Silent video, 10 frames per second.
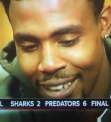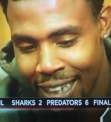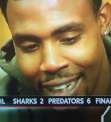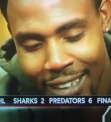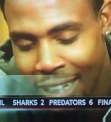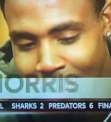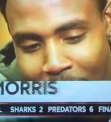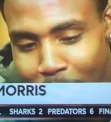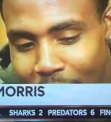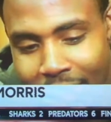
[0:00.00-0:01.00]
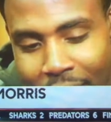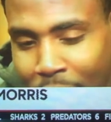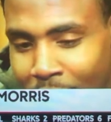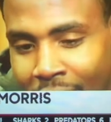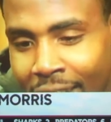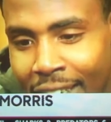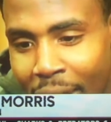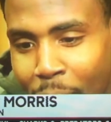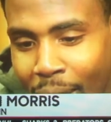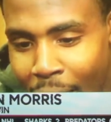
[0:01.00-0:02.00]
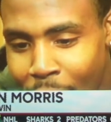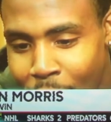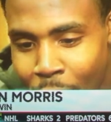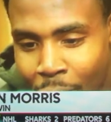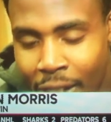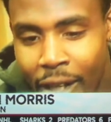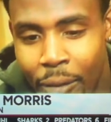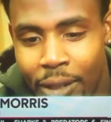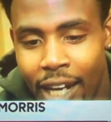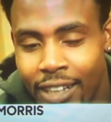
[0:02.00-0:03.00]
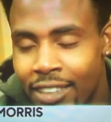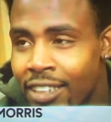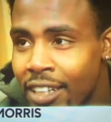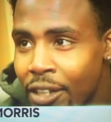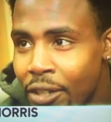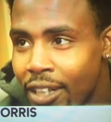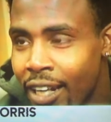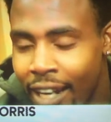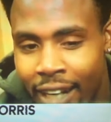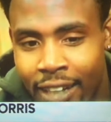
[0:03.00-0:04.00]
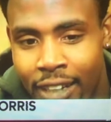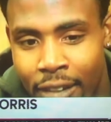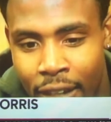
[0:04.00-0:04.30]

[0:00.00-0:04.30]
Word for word: not not trying to be selfish or anything, but I when uh, we got the steal and I got the,